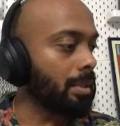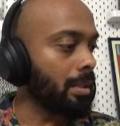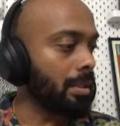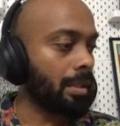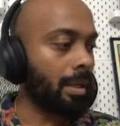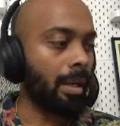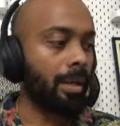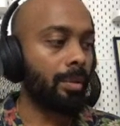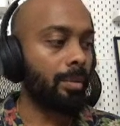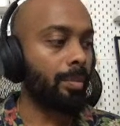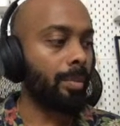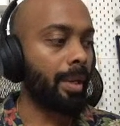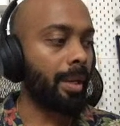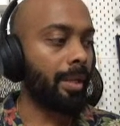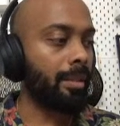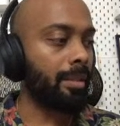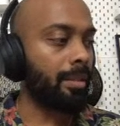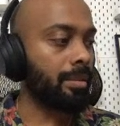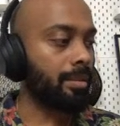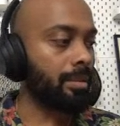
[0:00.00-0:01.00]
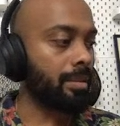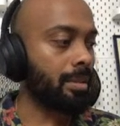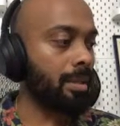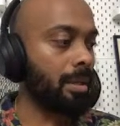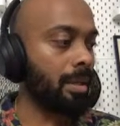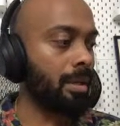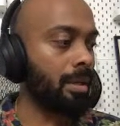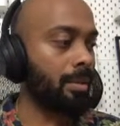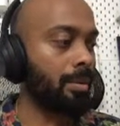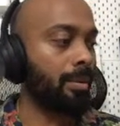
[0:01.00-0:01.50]
try to break this
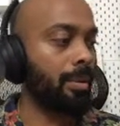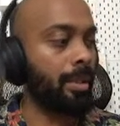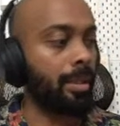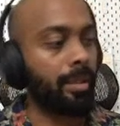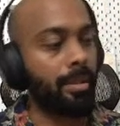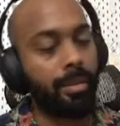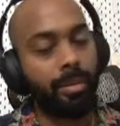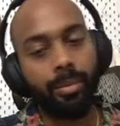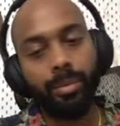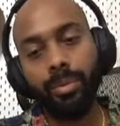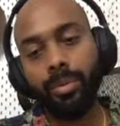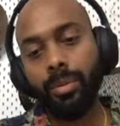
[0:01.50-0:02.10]
down into